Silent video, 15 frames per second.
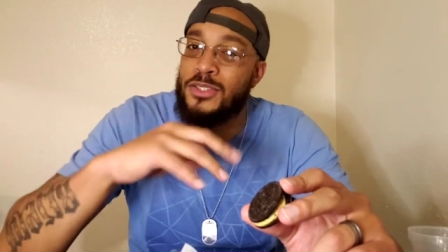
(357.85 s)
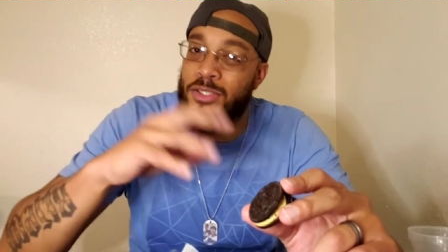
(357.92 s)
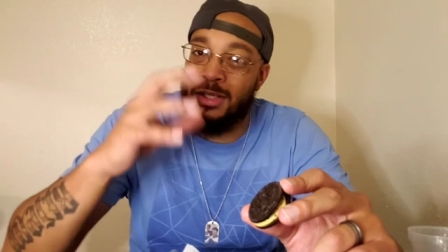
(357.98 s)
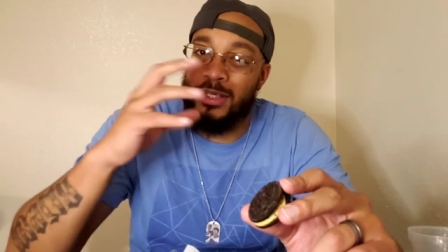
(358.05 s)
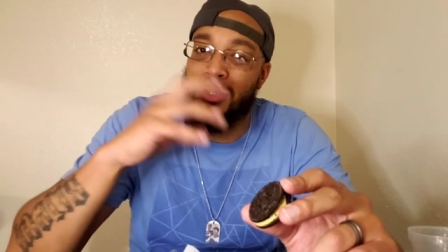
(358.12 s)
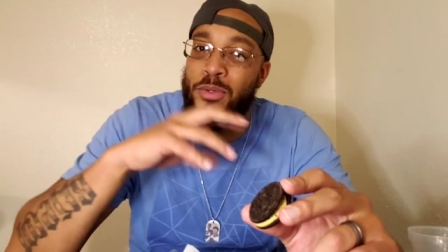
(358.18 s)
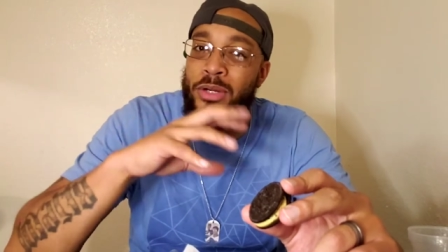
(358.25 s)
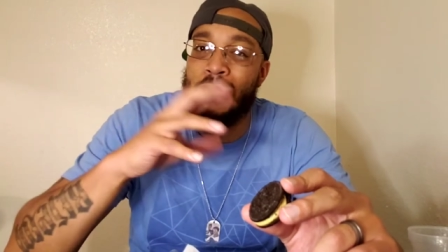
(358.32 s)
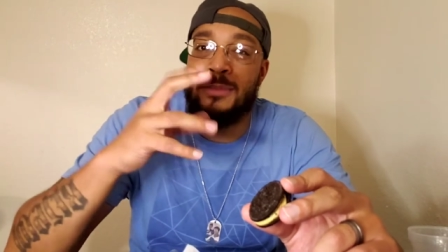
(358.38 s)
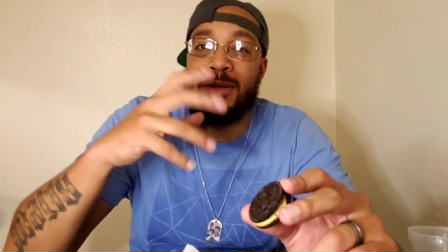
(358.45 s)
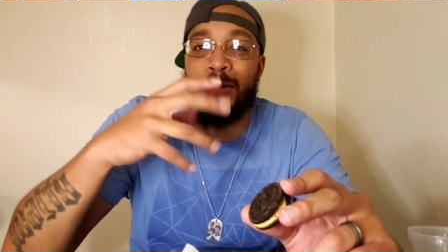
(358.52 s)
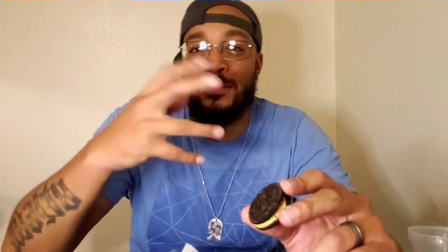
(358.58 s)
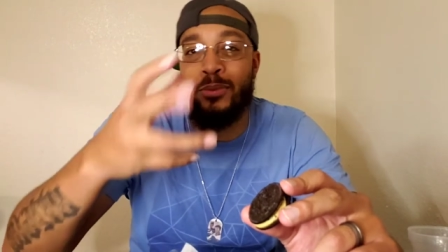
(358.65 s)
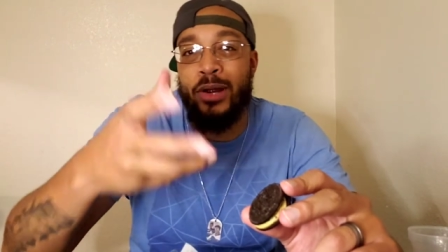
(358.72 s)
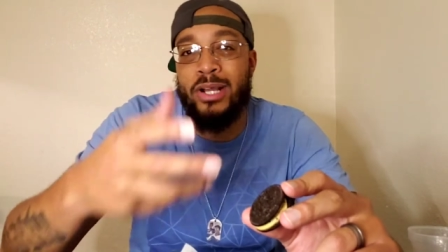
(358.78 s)
the cream
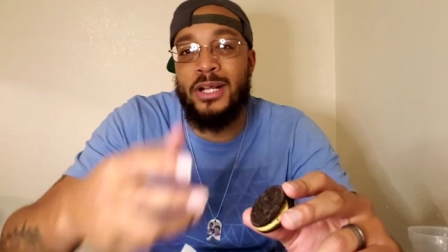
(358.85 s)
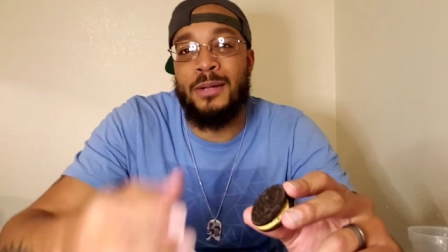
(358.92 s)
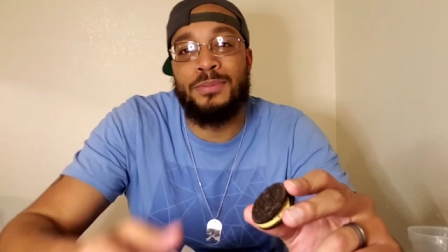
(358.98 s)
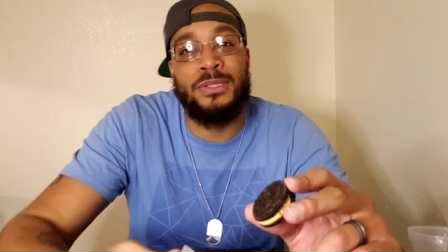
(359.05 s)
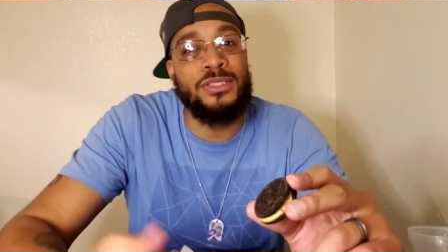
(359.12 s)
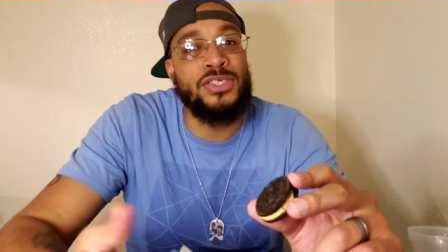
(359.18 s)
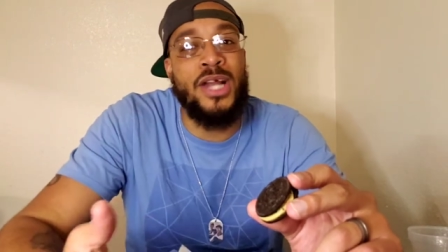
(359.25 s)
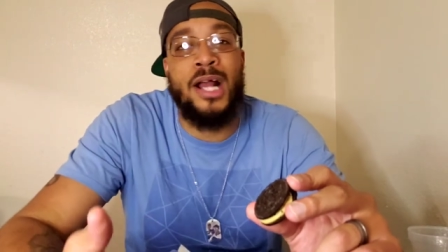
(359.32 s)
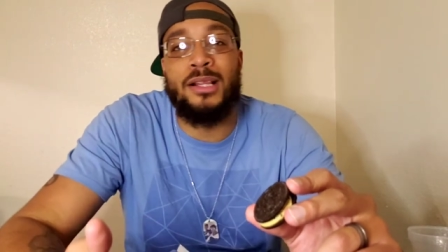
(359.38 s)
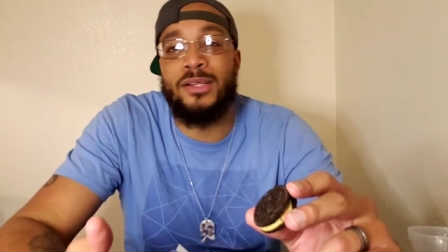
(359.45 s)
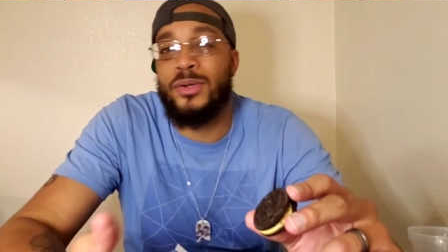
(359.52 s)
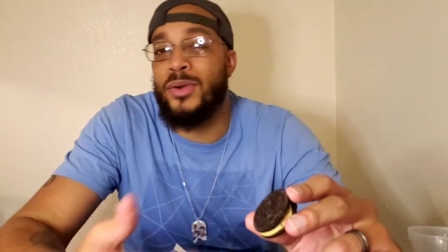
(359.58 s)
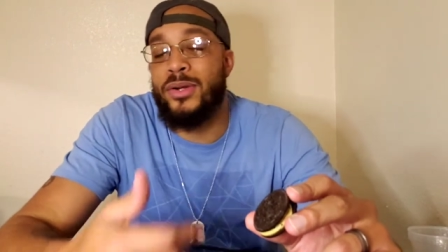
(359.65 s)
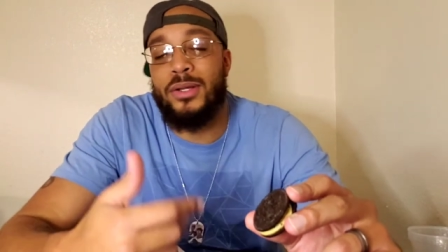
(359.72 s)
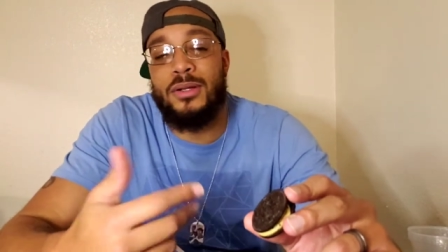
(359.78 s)
can break up the chocolate
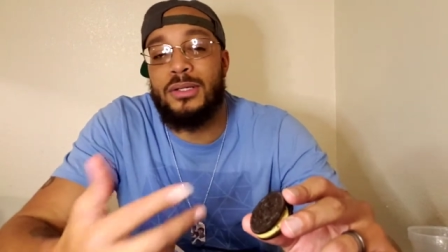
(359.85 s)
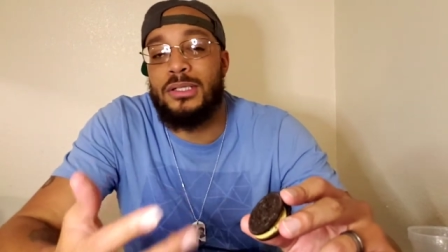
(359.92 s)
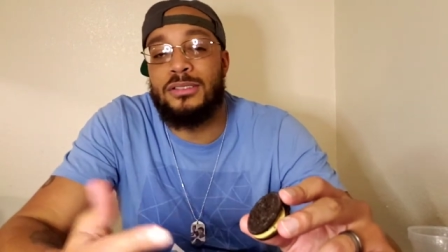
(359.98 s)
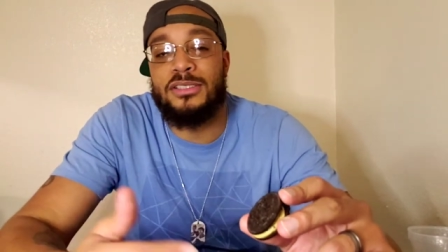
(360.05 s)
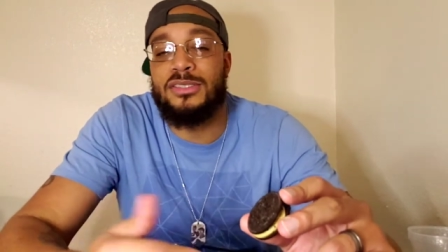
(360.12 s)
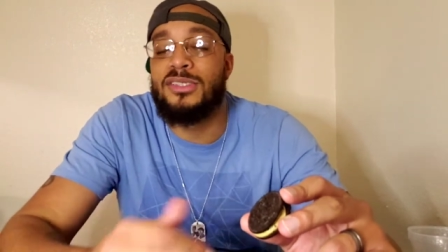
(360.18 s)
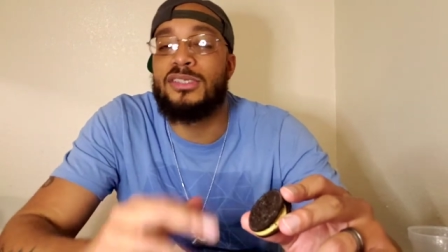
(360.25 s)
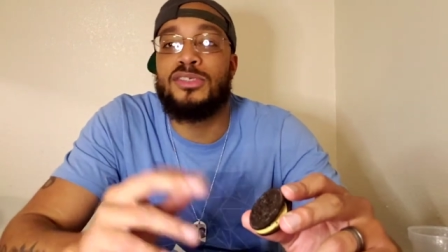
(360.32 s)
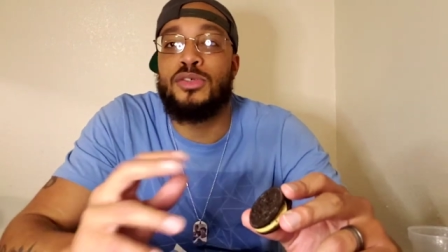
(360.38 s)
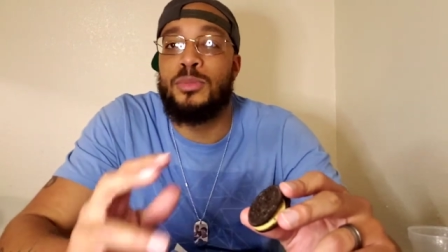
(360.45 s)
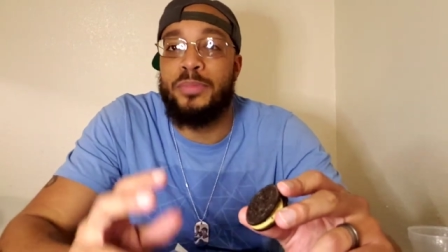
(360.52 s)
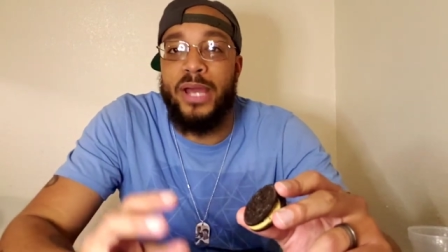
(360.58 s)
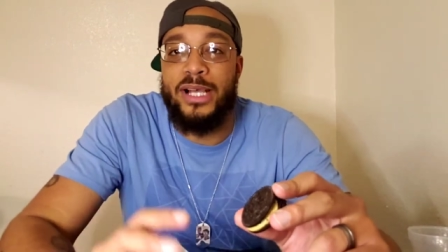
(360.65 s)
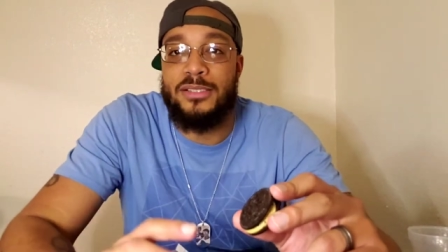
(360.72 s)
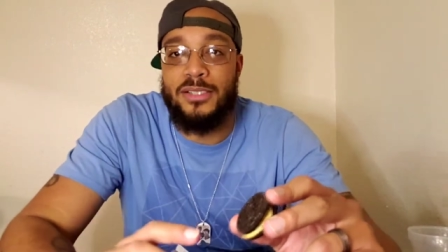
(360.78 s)
Oreo because it's just too
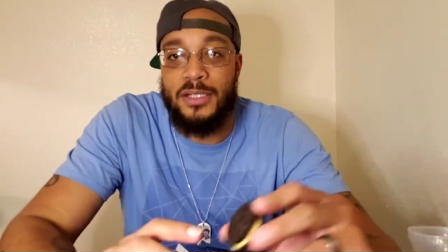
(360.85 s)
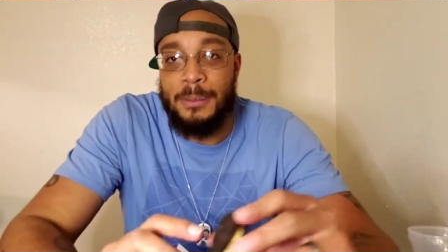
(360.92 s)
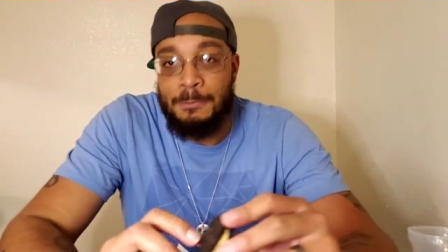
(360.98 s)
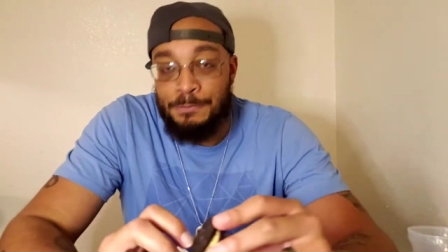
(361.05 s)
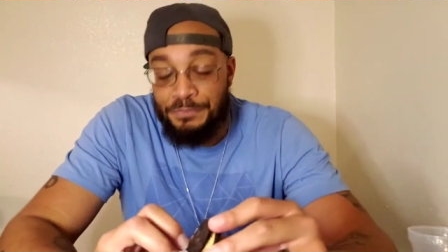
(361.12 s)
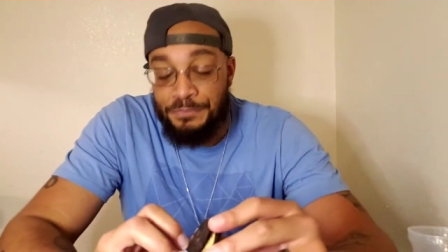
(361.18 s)
basic.